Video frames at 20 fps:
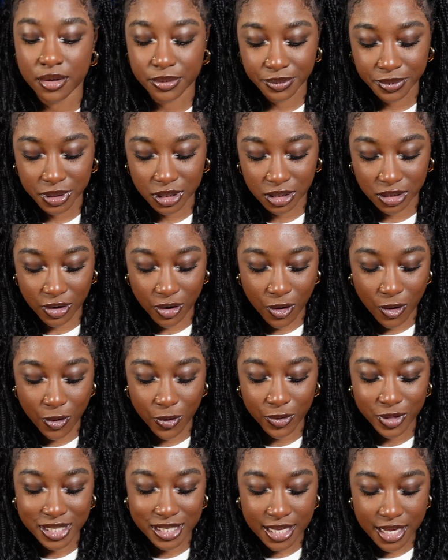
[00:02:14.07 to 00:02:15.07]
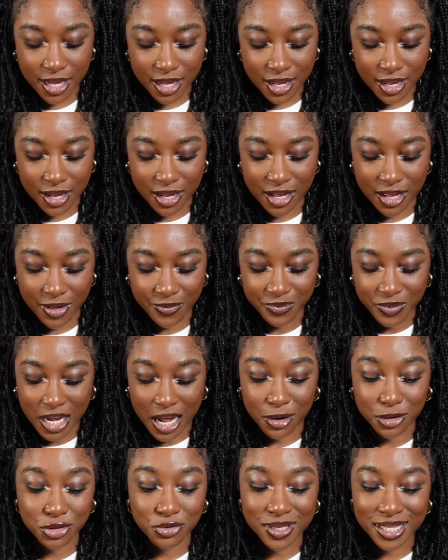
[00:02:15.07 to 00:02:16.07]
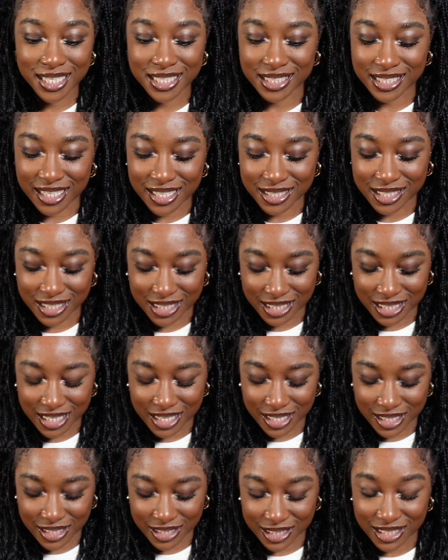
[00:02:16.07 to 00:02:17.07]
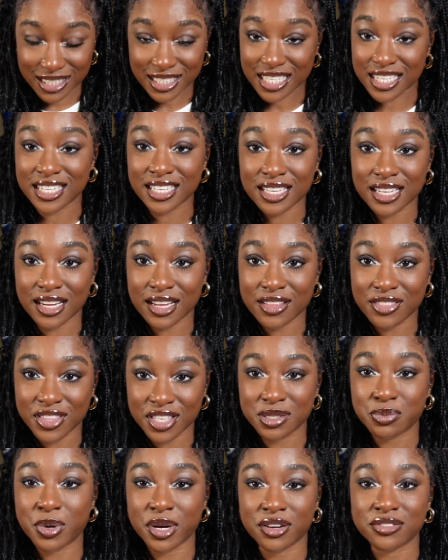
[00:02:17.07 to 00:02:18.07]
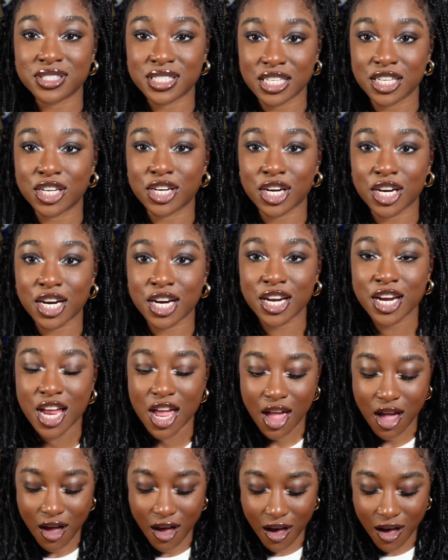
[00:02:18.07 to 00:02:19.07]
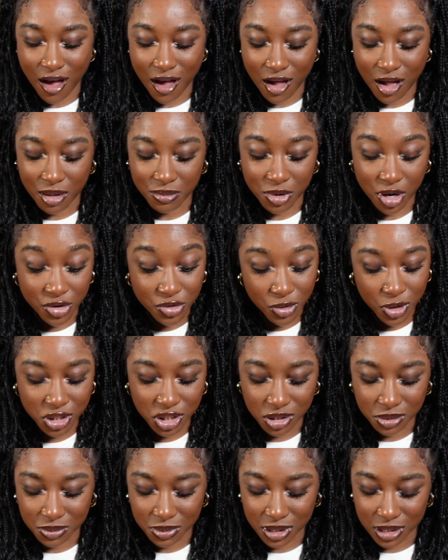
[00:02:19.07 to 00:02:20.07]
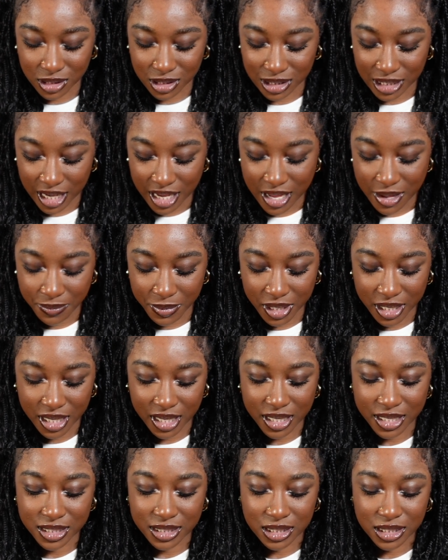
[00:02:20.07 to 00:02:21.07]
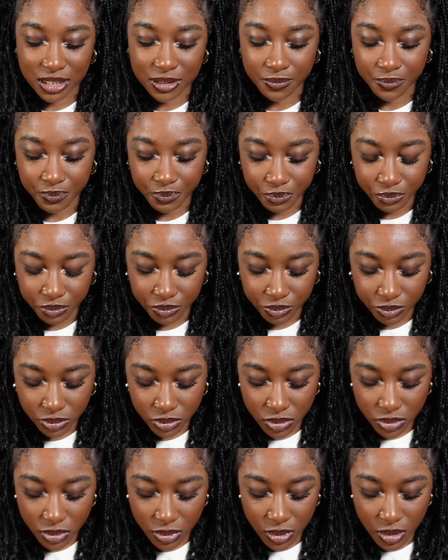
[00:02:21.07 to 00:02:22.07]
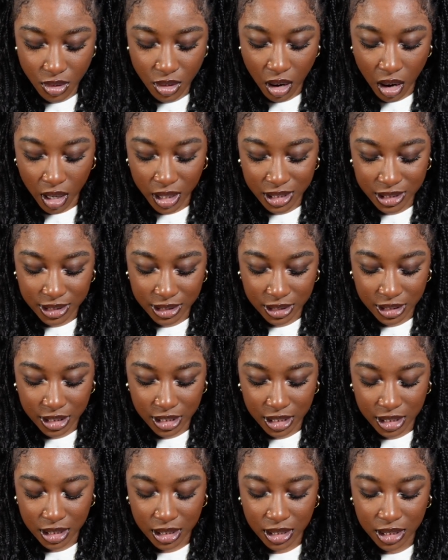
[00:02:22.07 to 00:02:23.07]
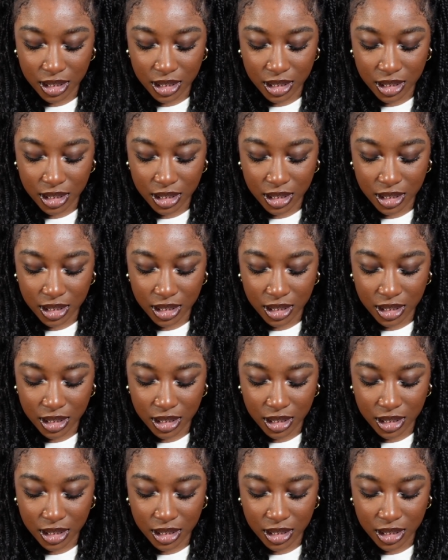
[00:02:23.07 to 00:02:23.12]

So yeah, I was really excited to see this pair of sneaker on Nordstrom's site because honestly,